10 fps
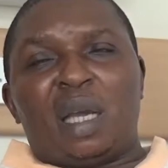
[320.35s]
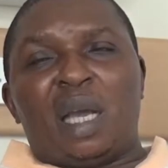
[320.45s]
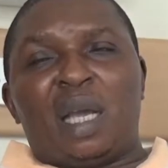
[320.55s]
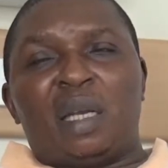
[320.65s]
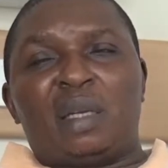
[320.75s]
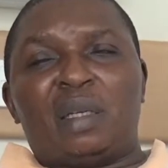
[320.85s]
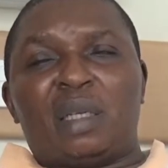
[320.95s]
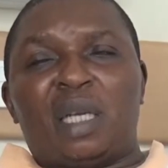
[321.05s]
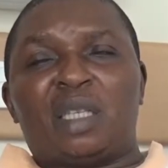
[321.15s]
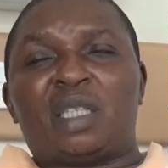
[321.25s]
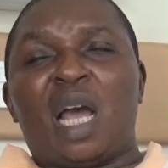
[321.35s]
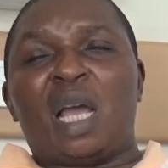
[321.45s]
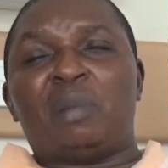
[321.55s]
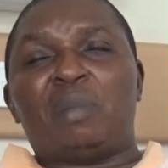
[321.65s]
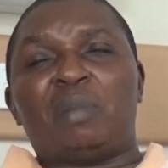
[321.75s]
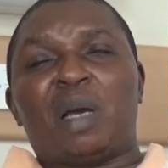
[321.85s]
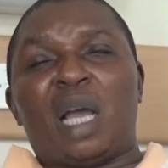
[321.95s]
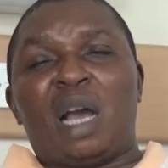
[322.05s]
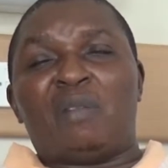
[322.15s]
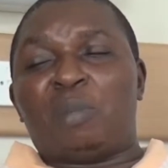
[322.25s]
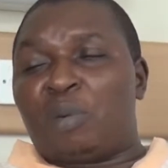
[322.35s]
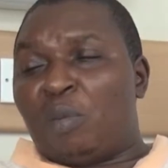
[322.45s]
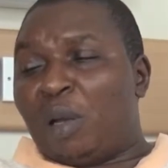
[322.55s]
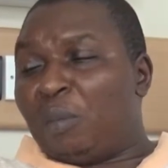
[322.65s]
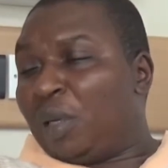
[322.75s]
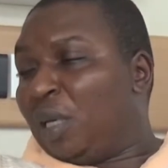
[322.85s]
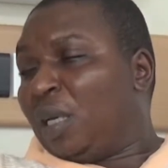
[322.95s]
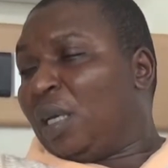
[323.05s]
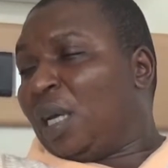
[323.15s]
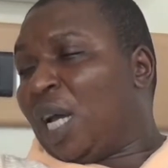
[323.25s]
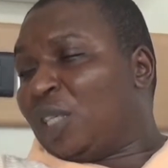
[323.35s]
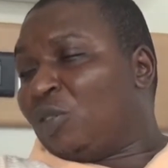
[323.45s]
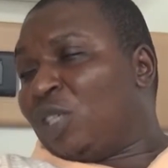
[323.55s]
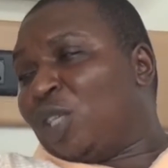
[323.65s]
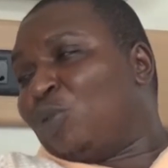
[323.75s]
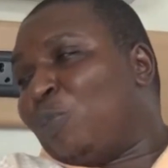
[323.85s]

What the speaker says: And each time I have a problem, I just need to